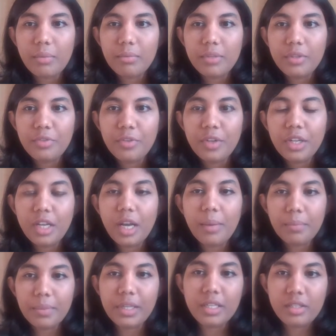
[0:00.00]
different
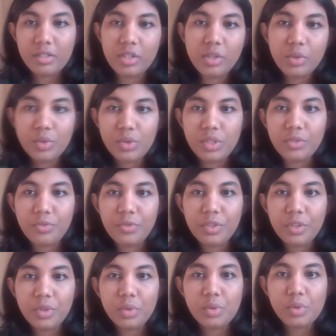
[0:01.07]
companies use
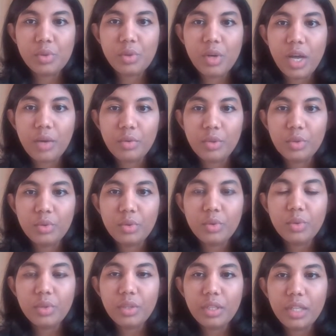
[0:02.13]
different tools, so how
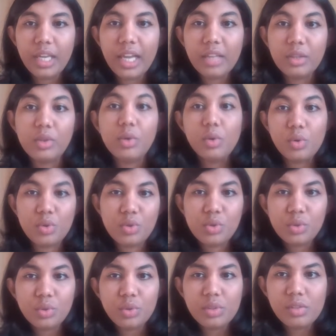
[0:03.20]
to get those
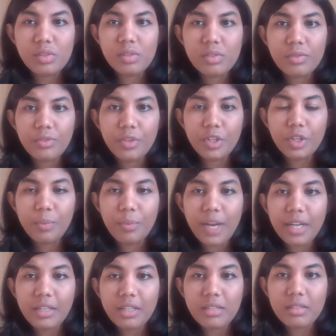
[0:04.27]
tools for your
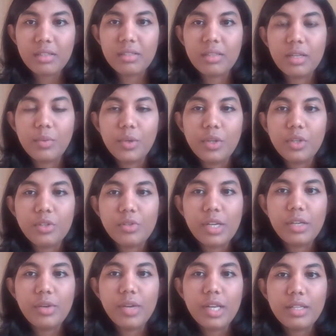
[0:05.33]
practice? Is that what you're
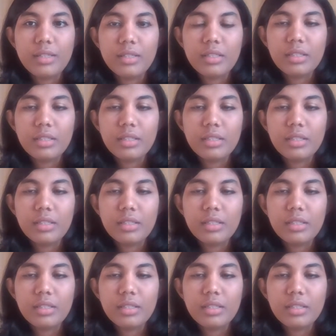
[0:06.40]
trying to ask?